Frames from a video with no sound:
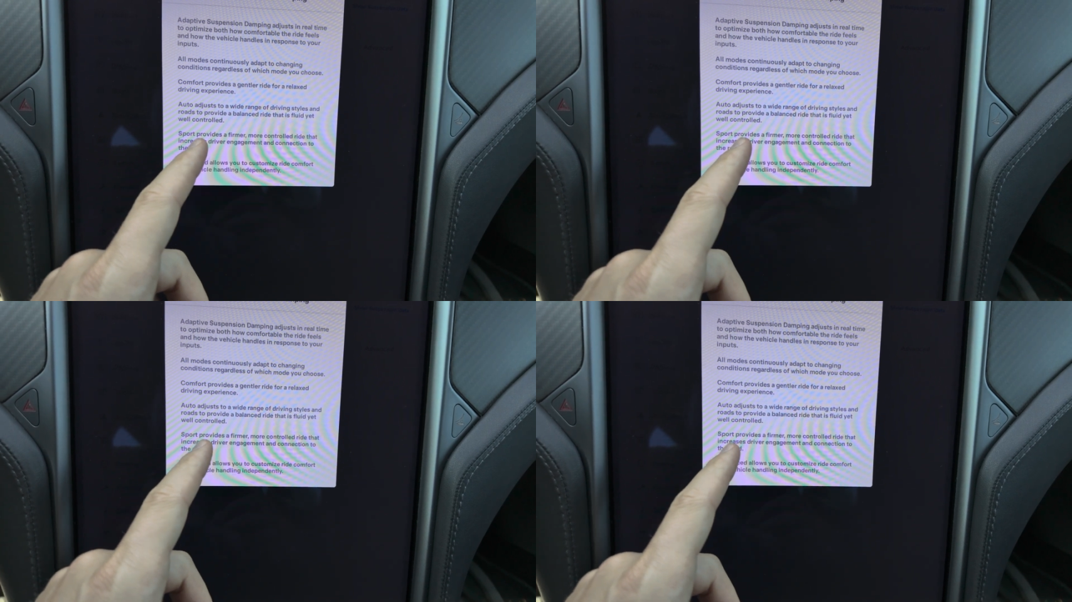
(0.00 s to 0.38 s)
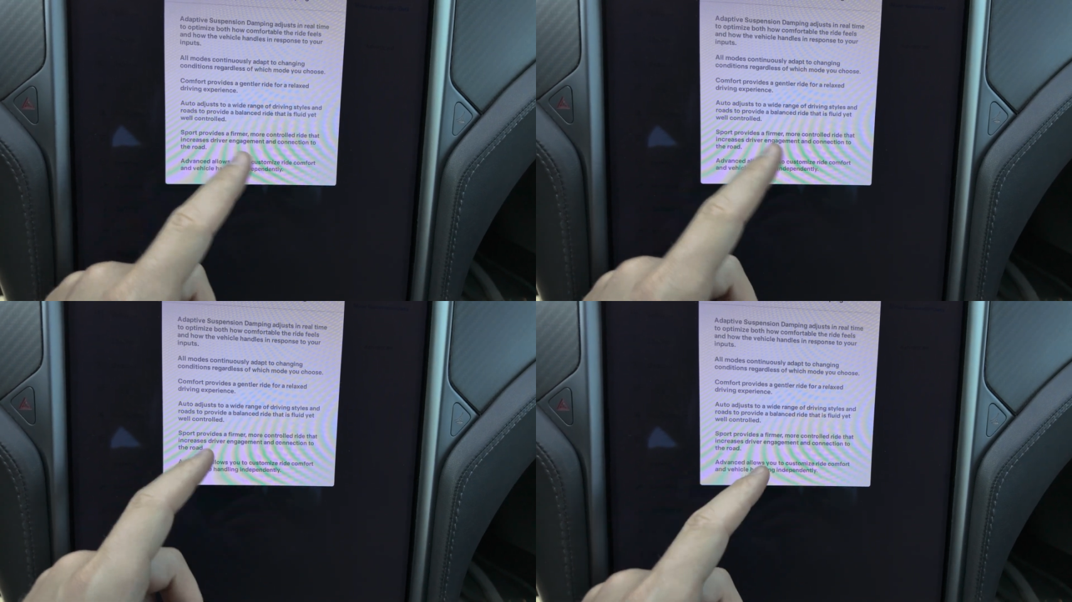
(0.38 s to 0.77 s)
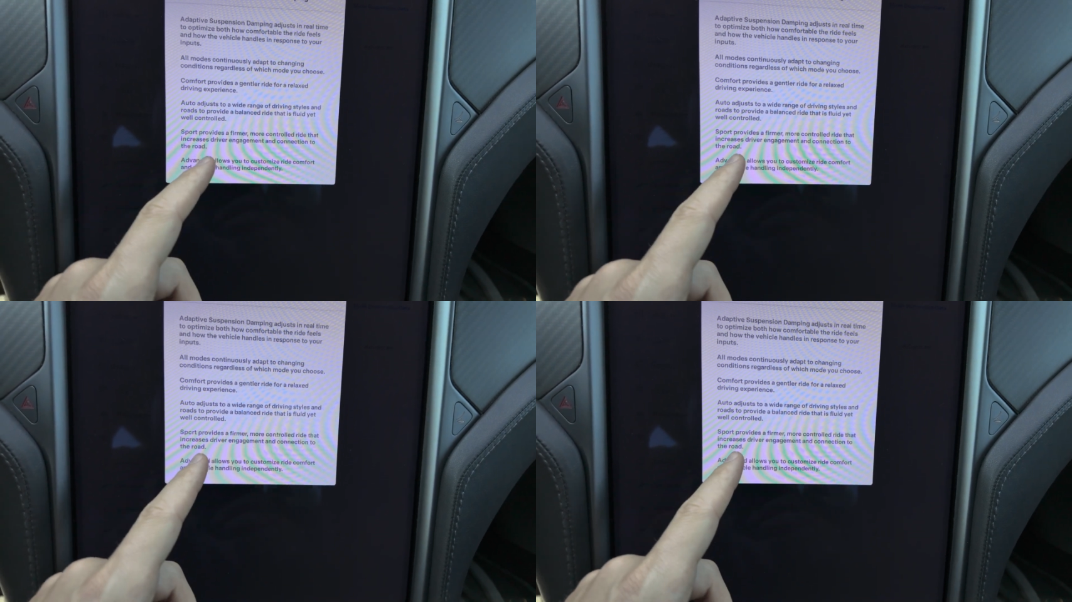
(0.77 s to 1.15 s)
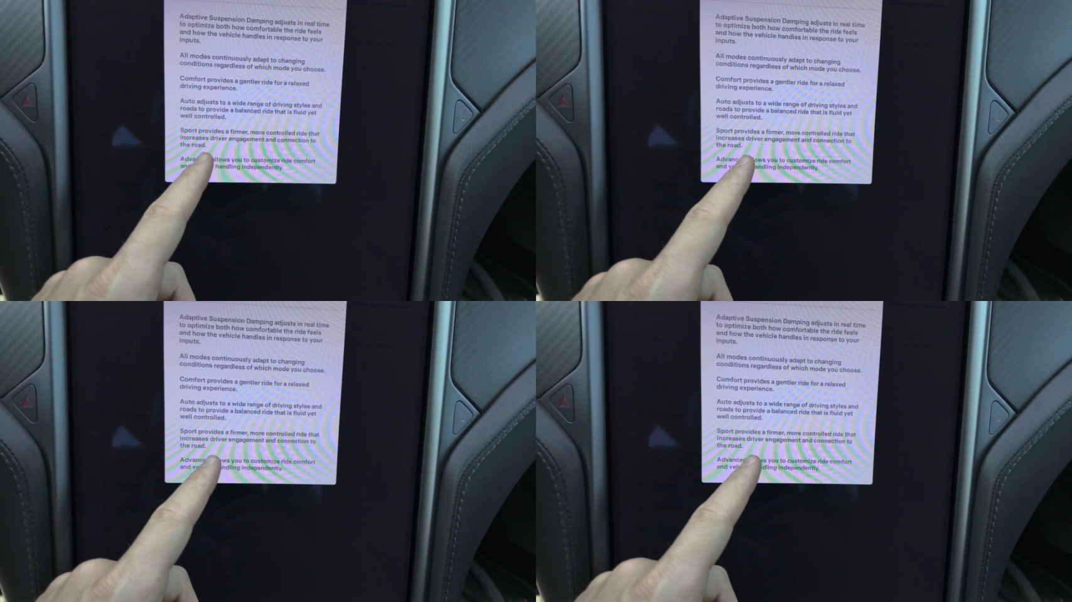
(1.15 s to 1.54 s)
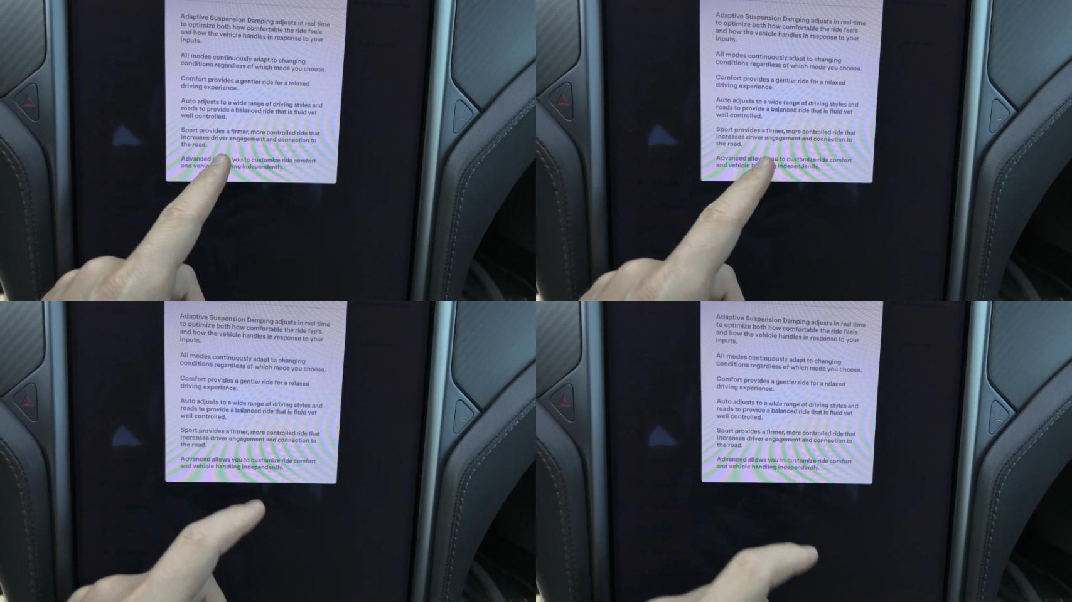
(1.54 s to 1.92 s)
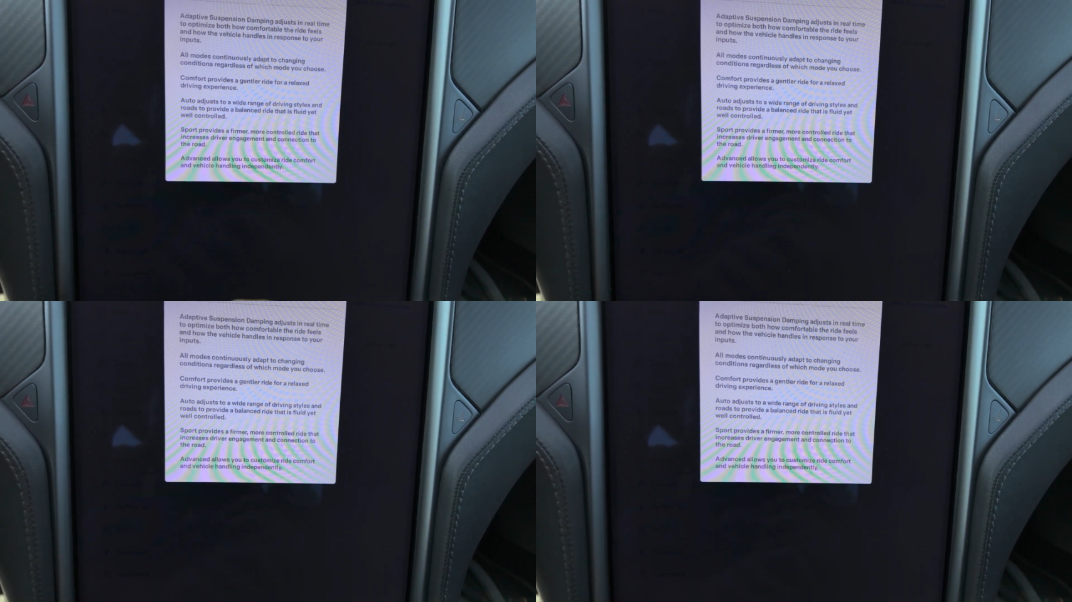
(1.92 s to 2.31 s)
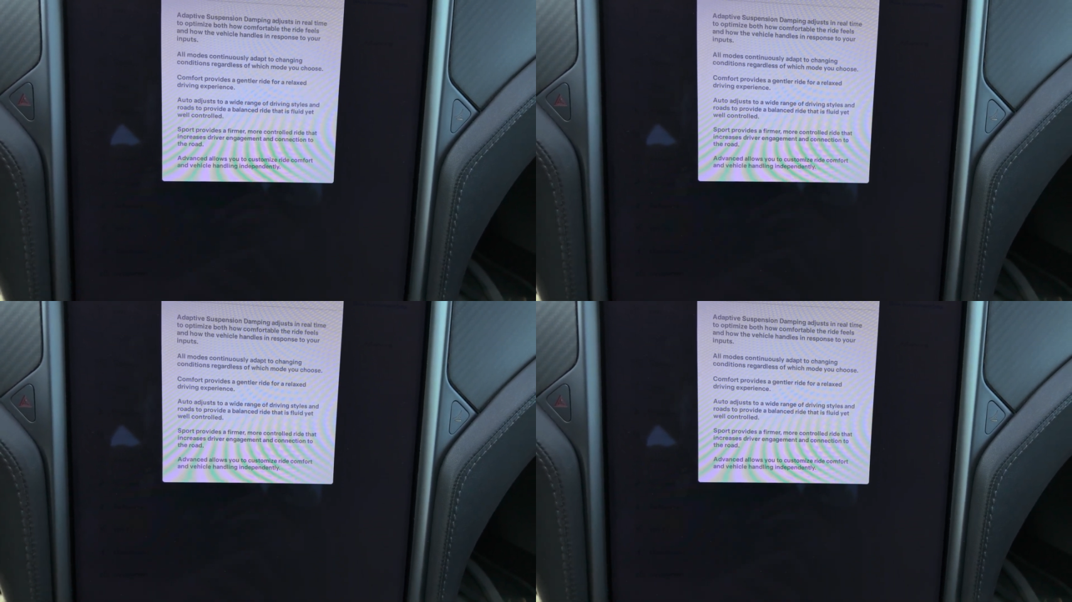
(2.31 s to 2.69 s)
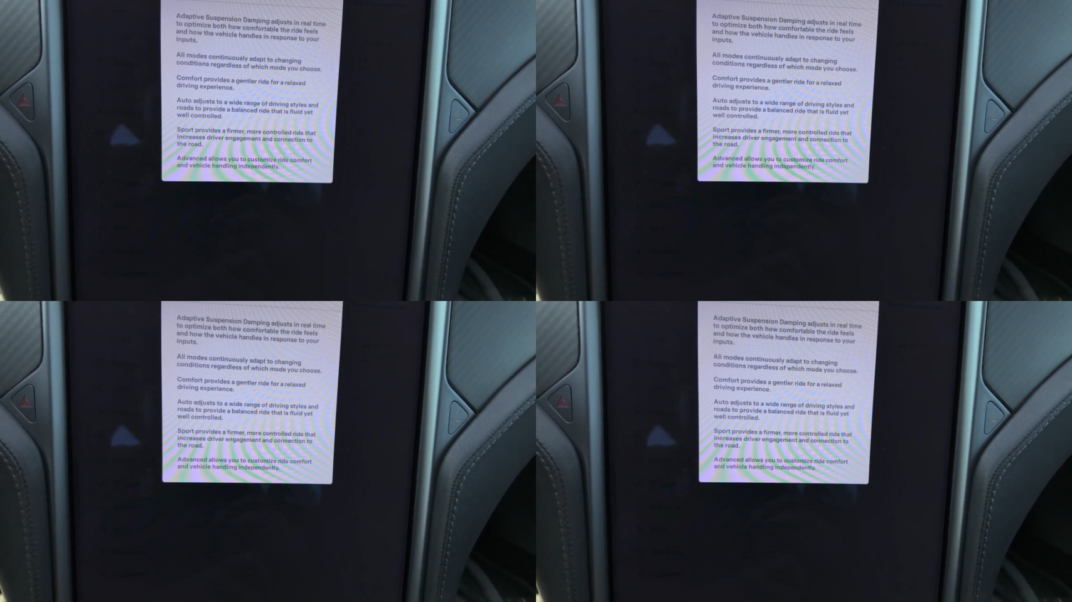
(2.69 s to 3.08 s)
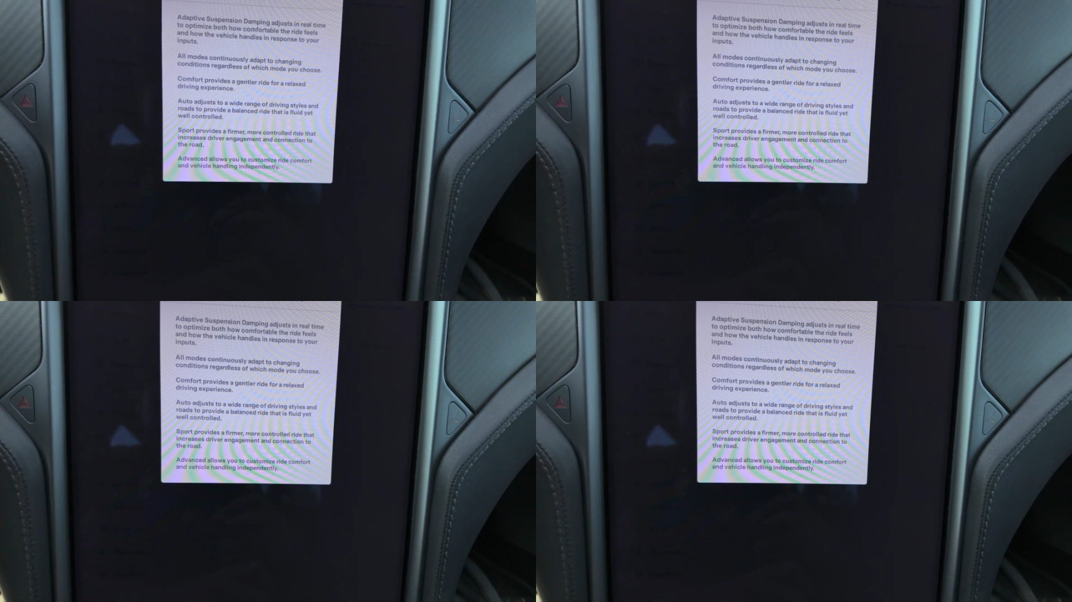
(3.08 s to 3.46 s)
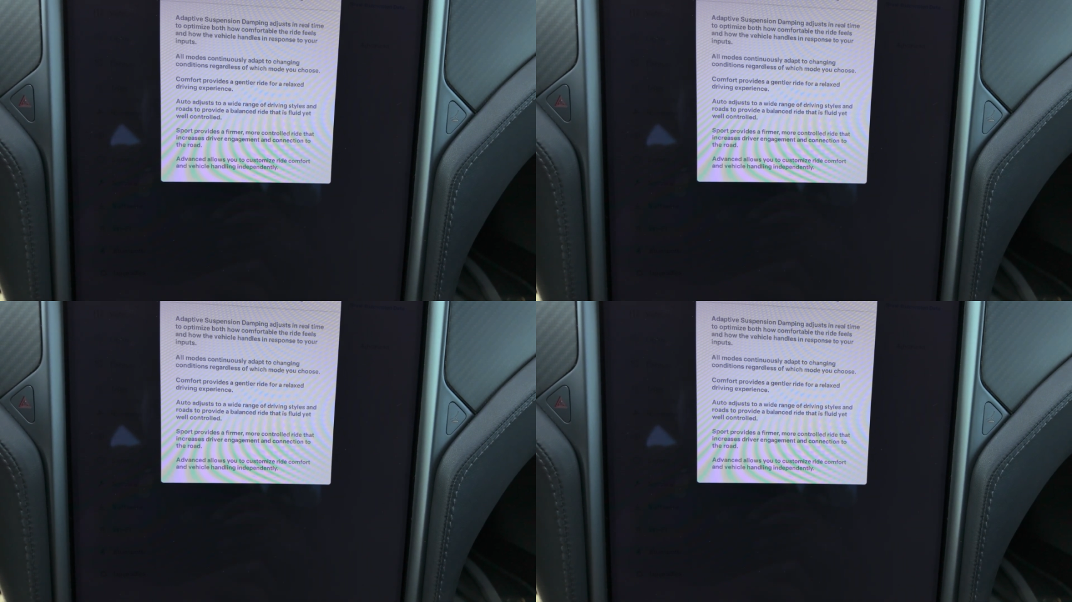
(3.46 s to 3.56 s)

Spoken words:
Nobody's mouth can be seen.